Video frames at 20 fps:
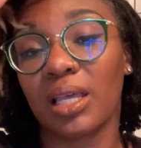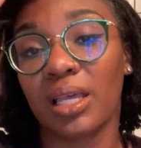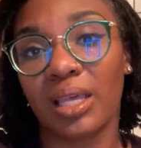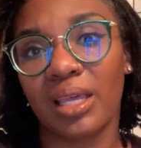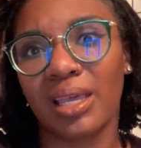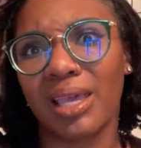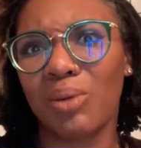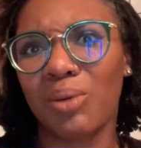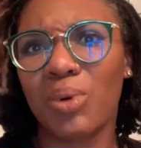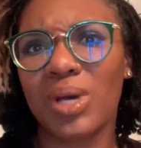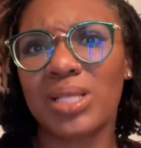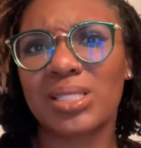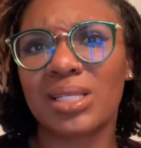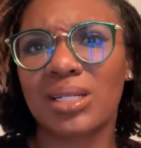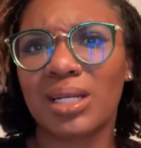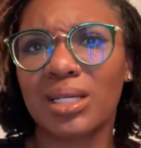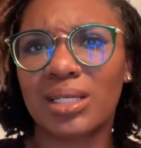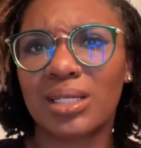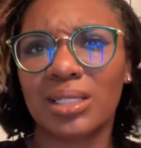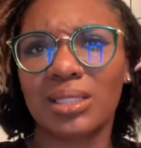it wasn't
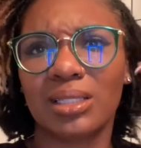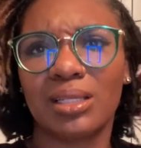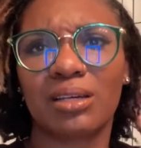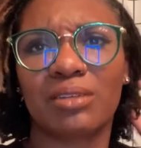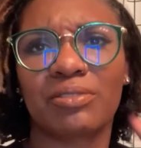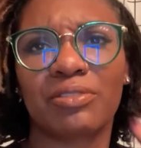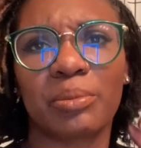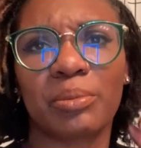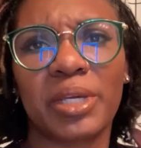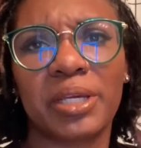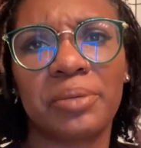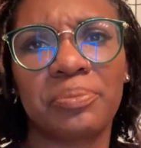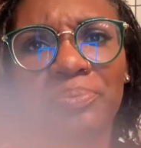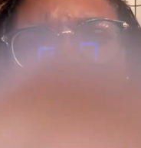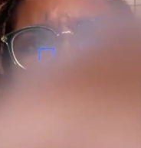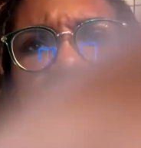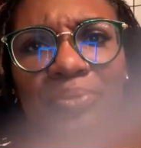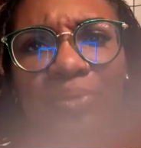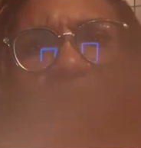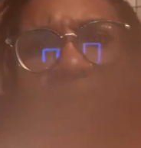a good look for me,
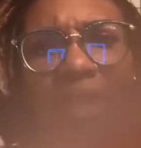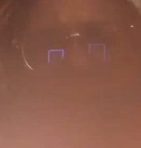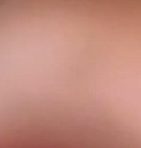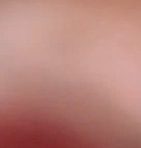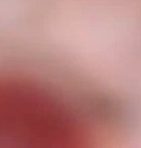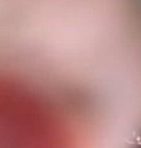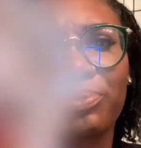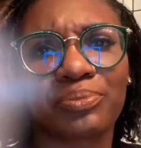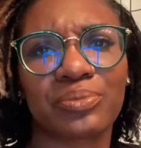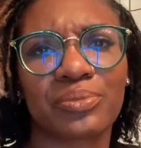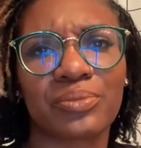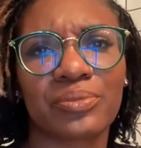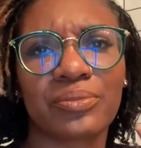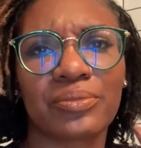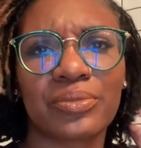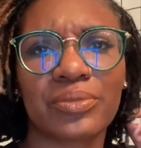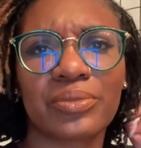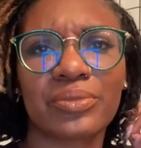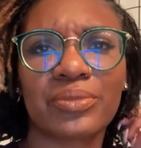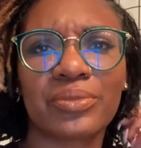okay?
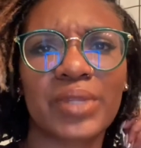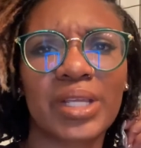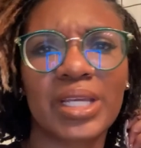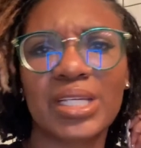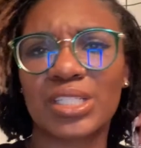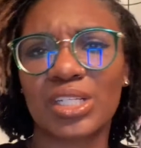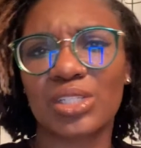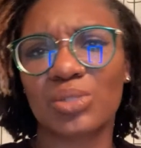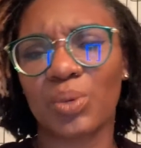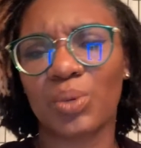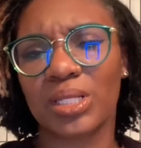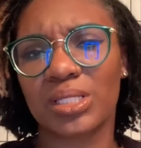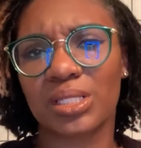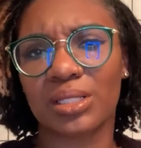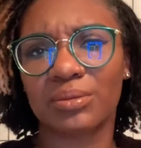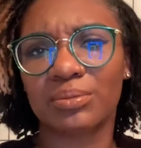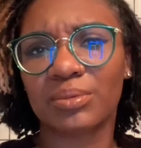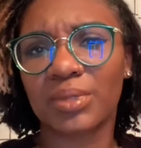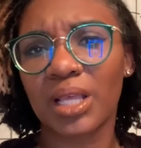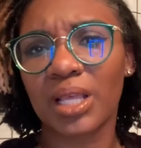It just wasn't.
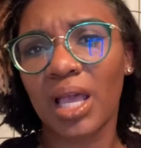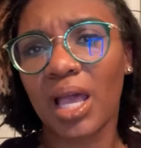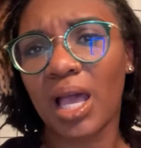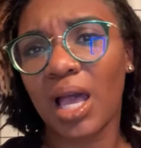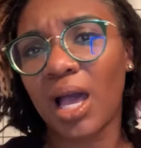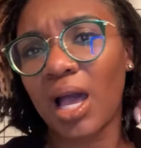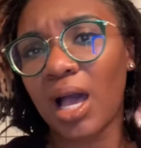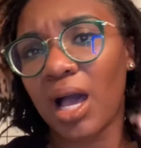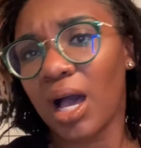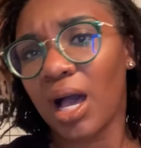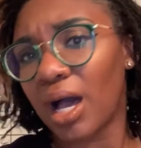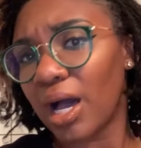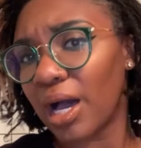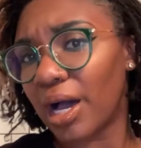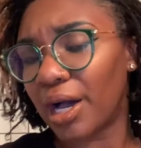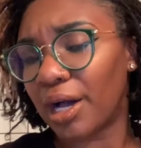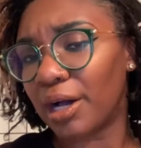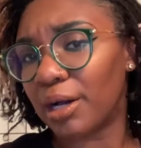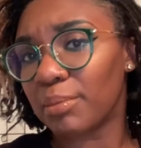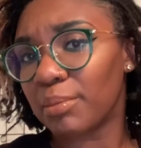
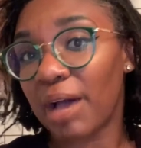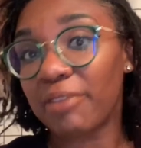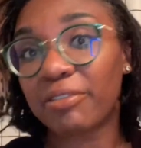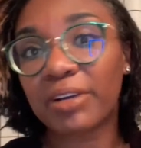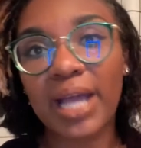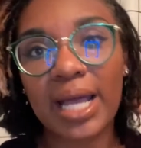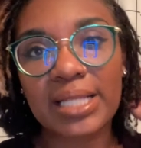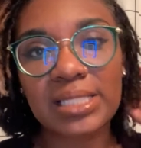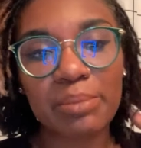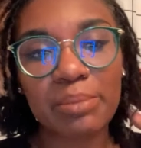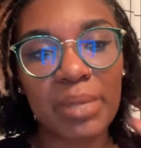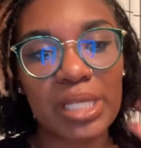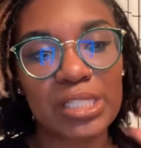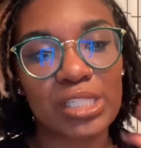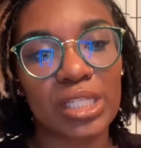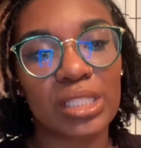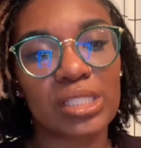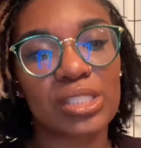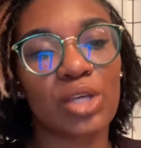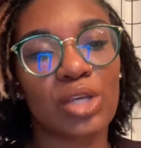I forgot to
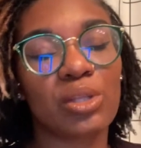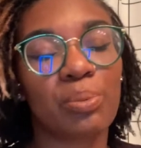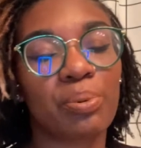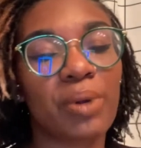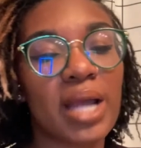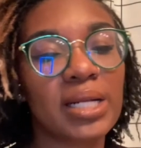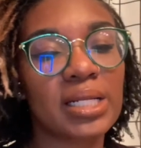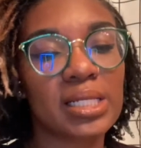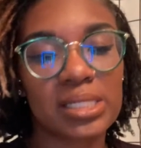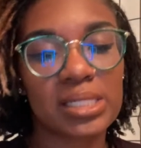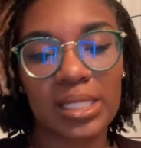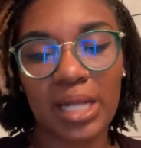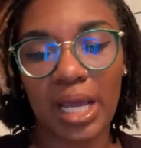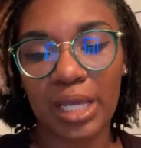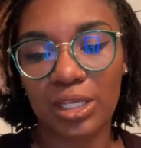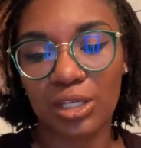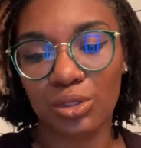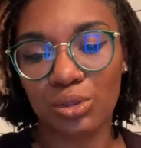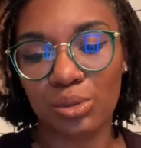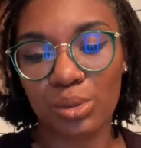mention, so the products that I
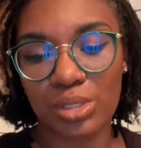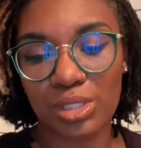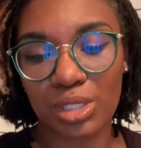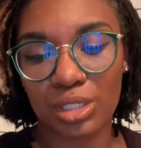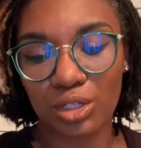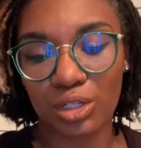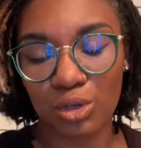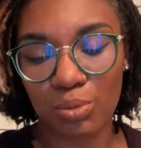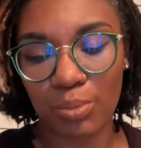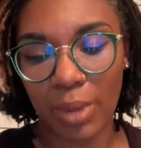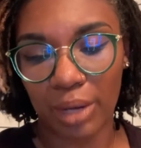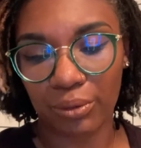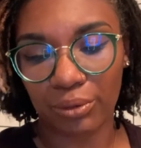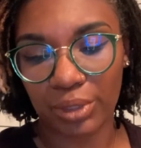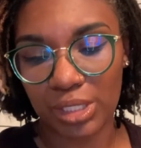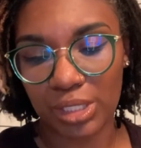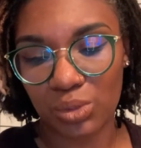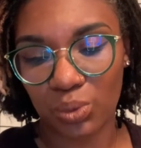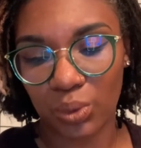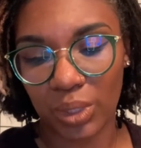use to do my
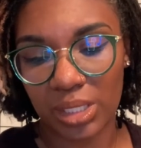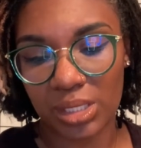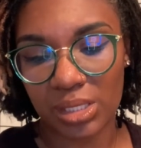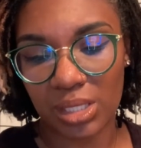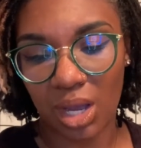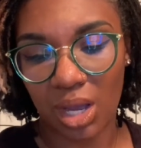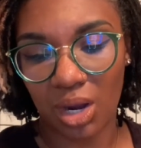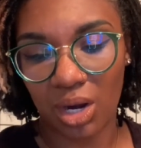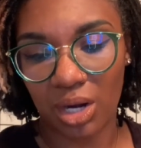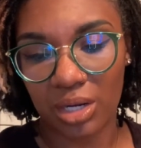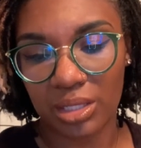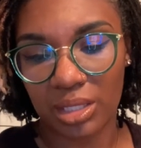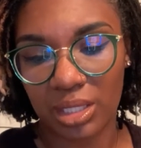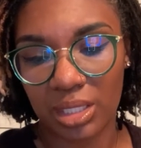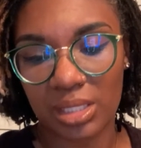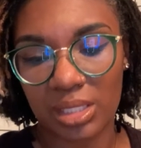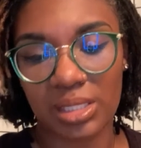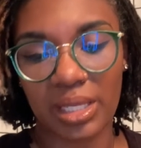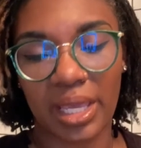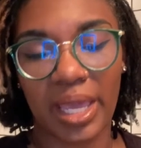retwist are
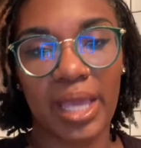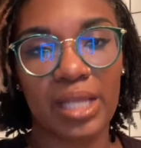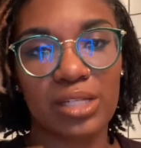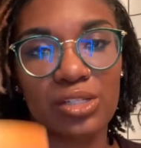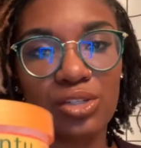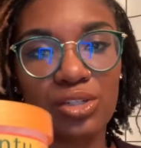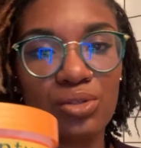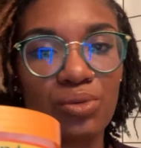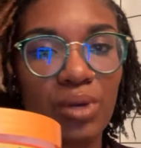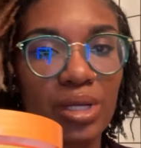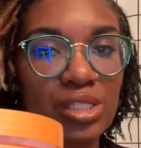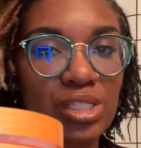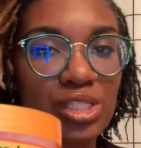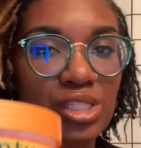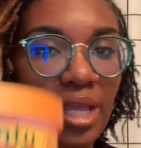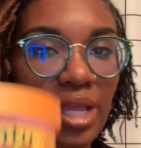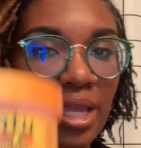this Cantu and Shea